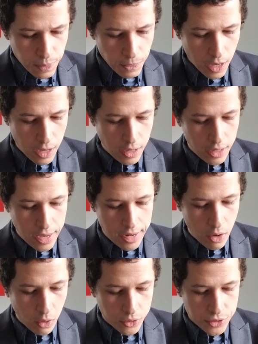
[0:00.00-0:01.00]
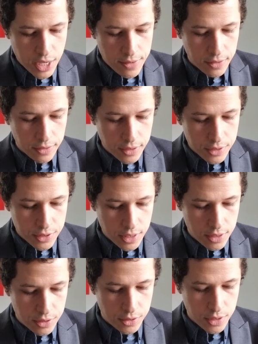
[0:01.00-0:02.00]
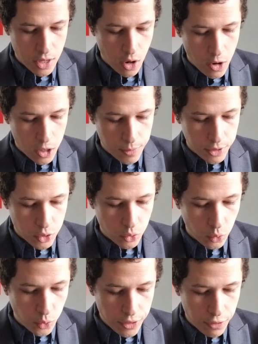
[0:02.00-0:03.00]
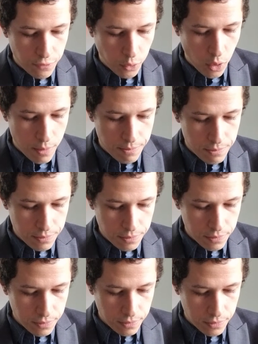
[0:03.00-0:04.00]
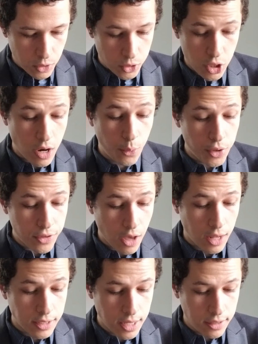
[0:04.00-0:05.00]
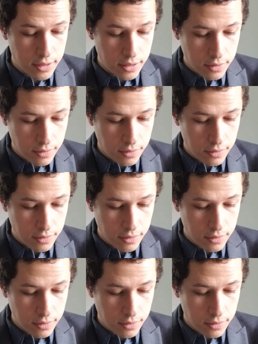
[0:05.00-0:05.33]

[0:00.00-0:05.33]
And I'll say that this is the argument with with content.